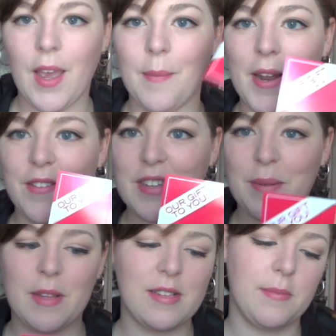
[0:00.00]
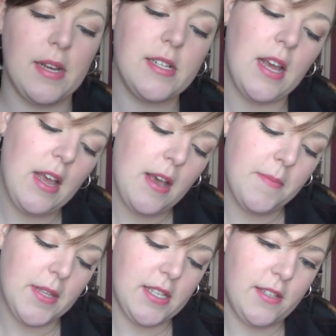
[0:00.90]
Yeah, I might have to keep this in mind.
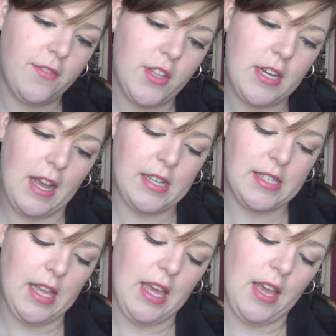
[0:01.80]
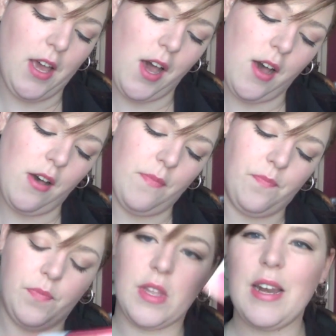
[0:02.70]
But this is for the next thing.
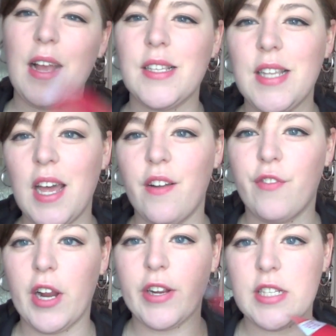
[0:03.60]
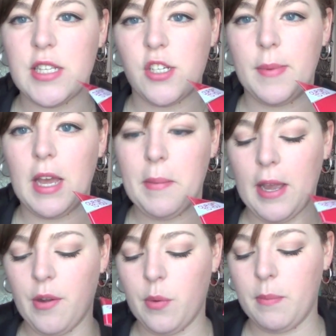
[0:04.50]
The next set of fragrances that should be
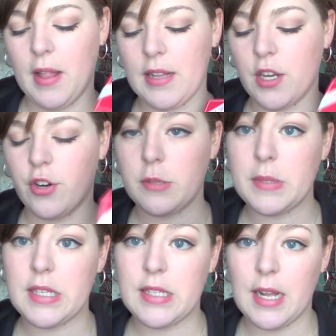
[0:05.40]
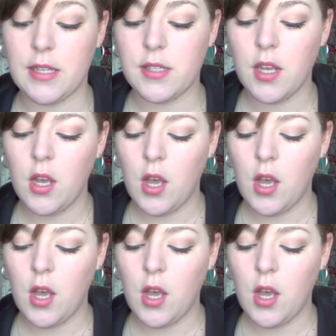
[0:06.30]
coming out would be like the Christmassy scents.